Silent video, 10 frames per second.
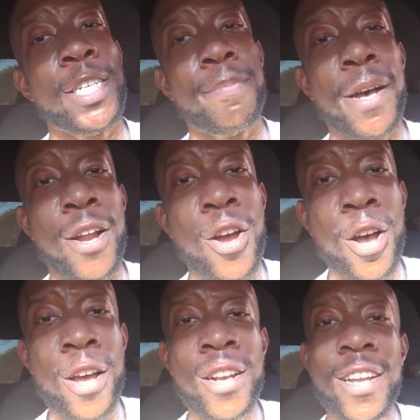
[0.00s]
Of
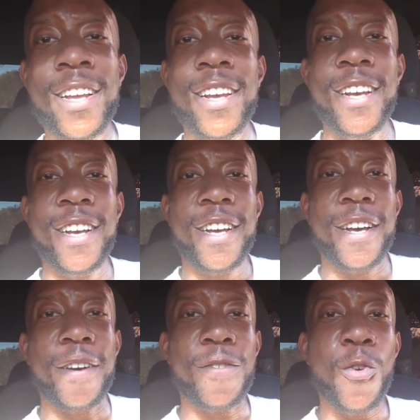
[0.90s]
course, give me your
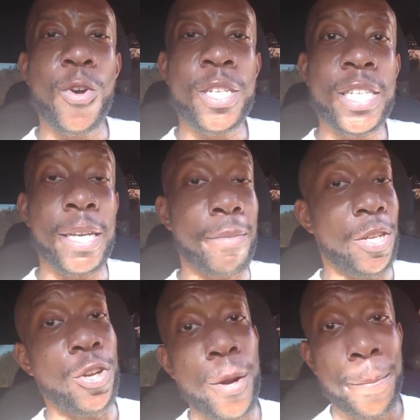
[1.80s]
opinions in the chat,
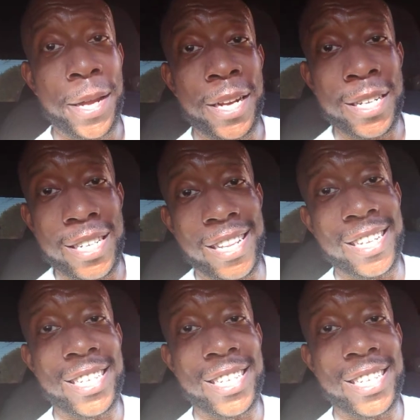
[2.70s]
respectfully.